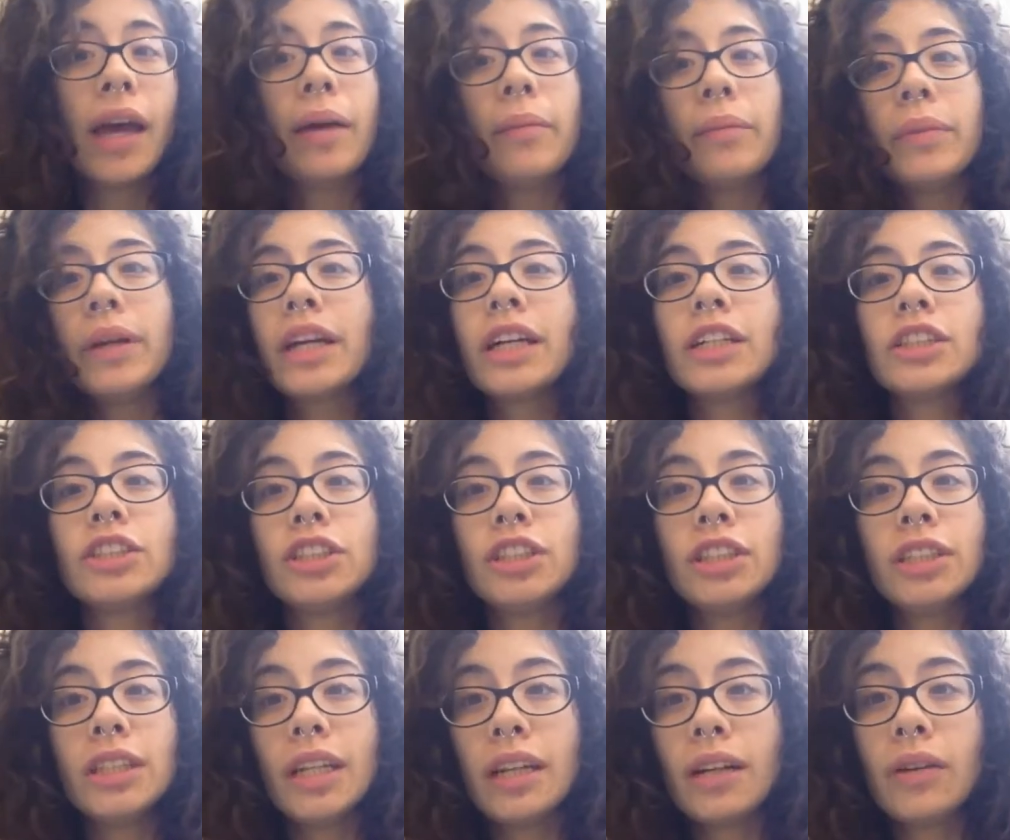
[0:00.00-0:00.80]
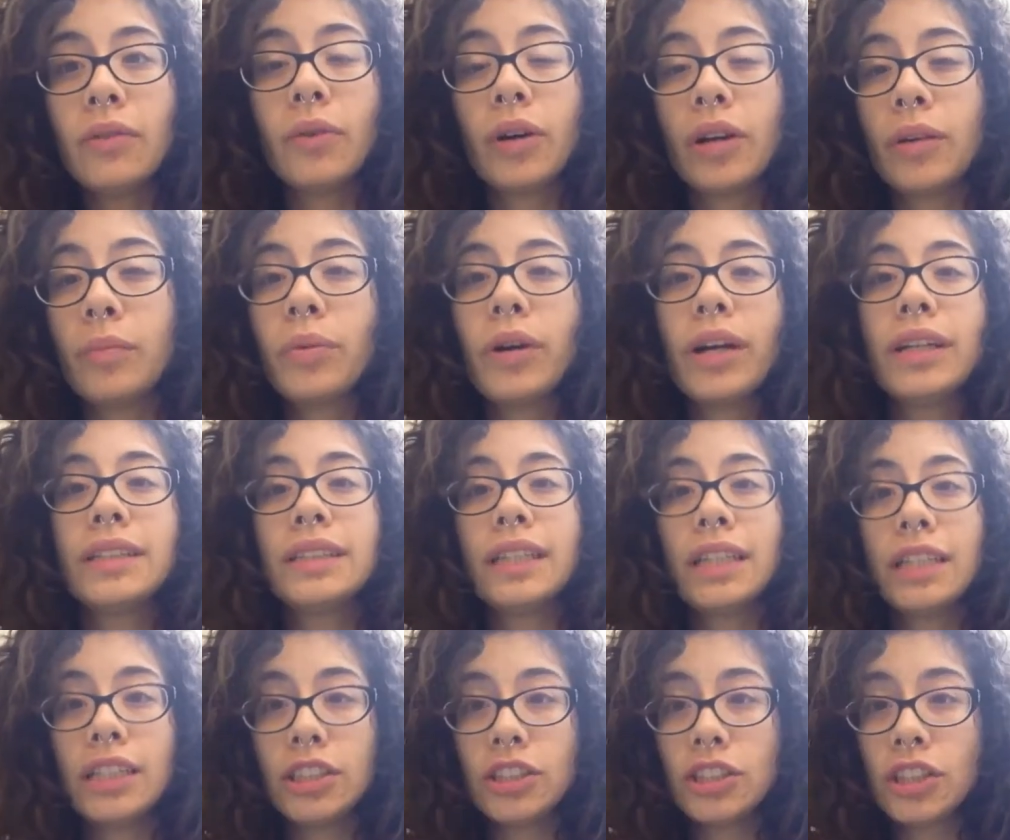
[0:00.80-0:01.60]
because she didn't want to
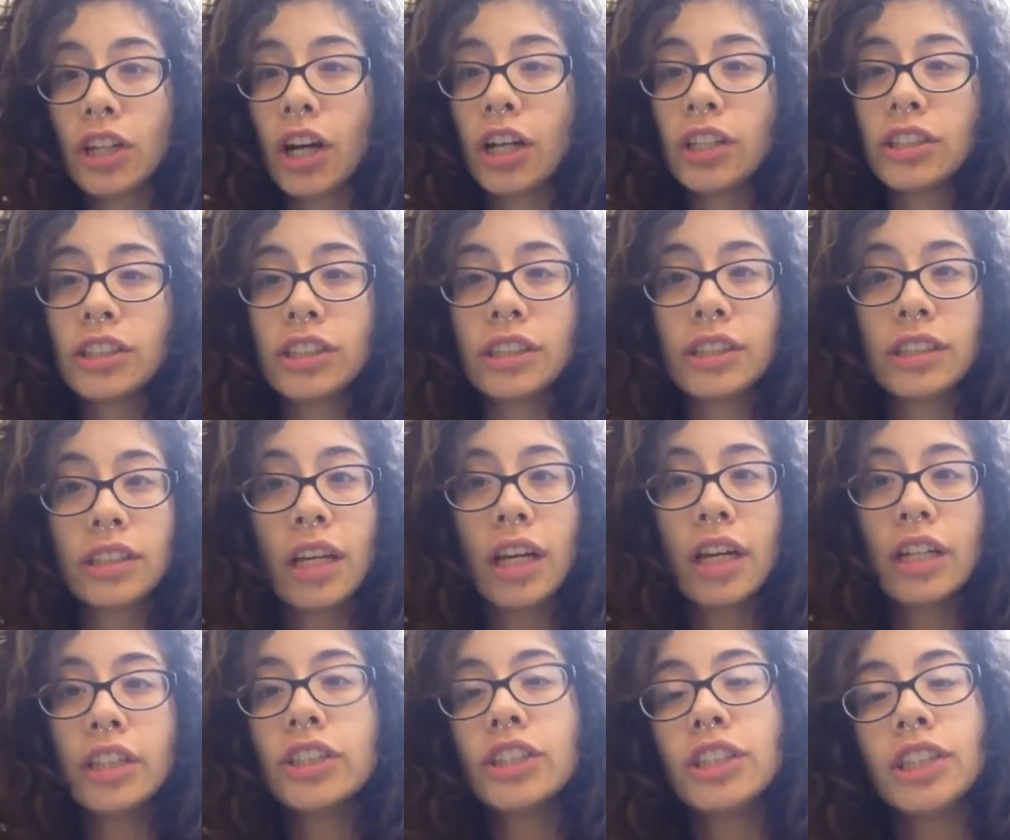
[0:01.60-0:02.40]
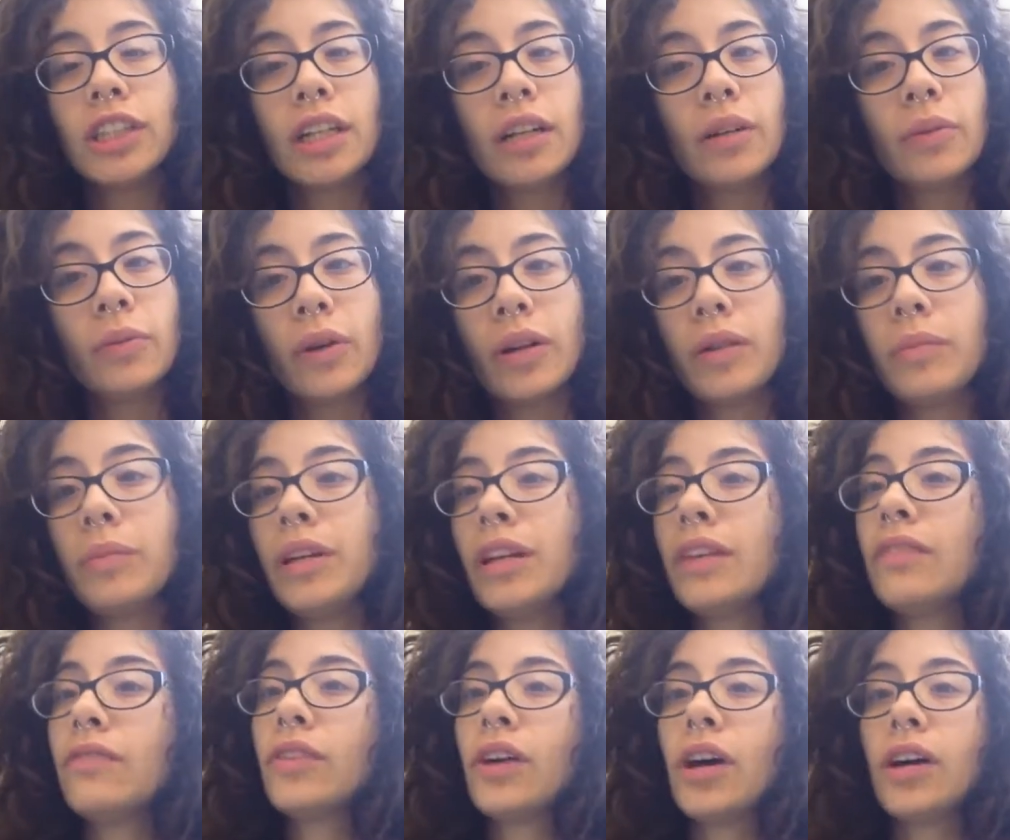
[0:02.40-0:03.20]
press any charges, she didn't want to
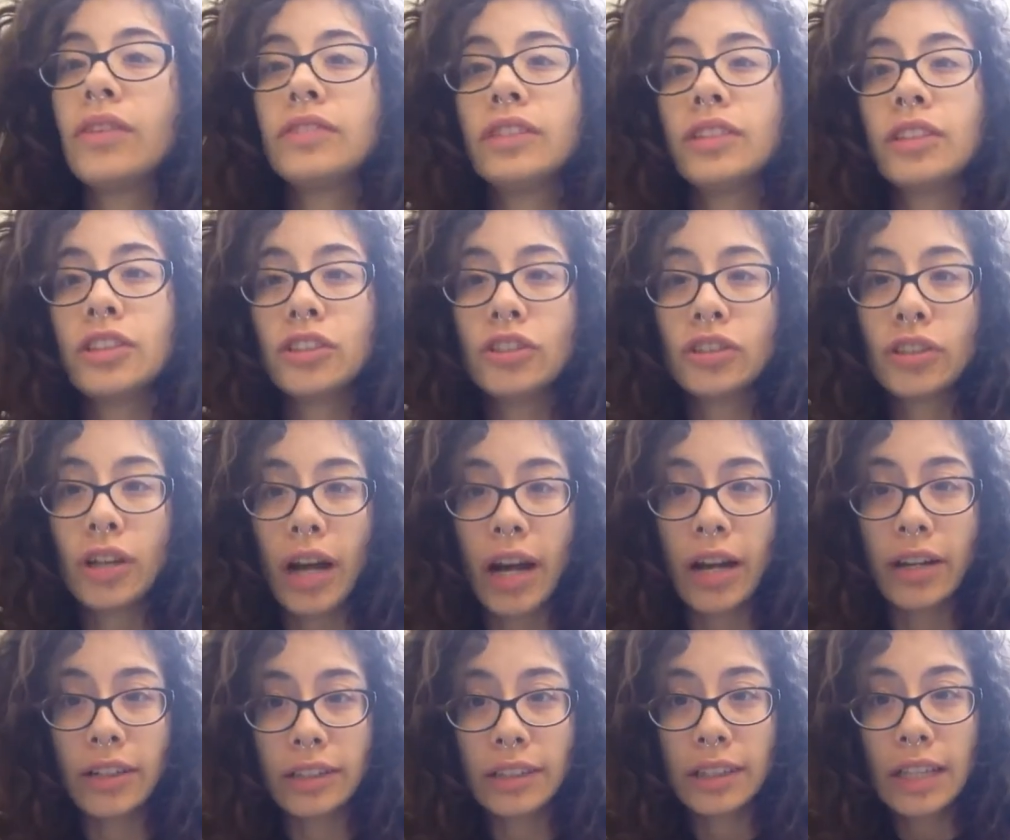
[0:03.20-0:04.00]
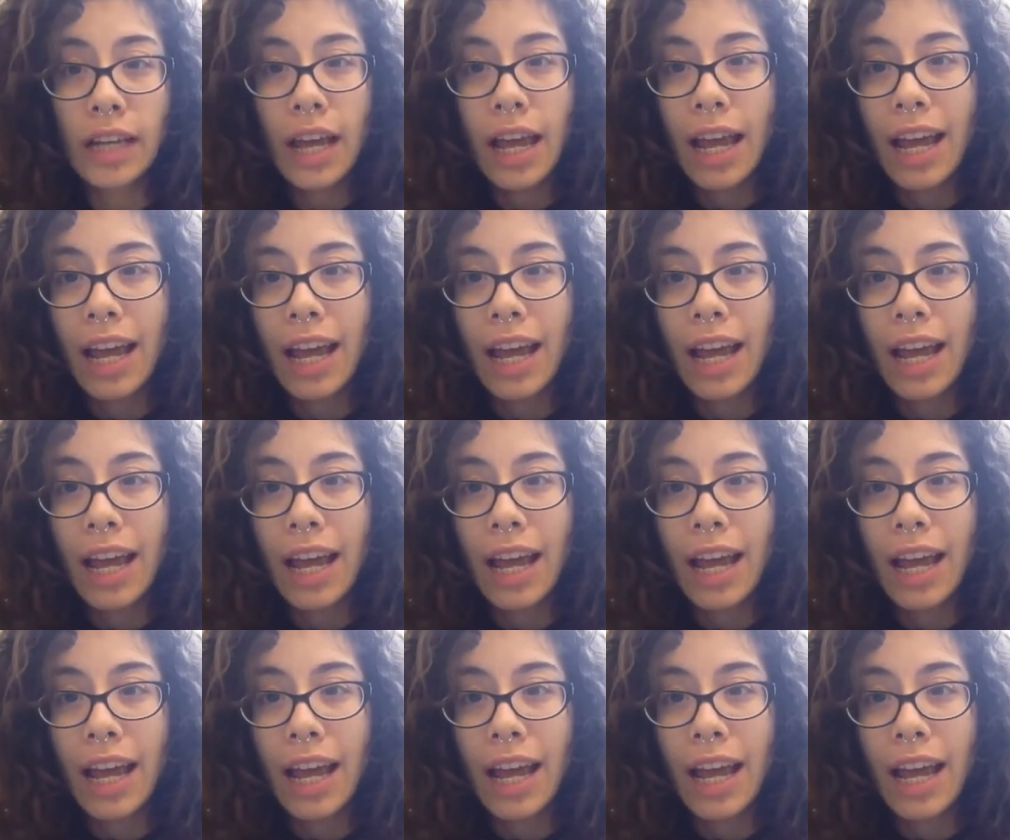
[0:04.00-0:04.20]
be involved in the trials,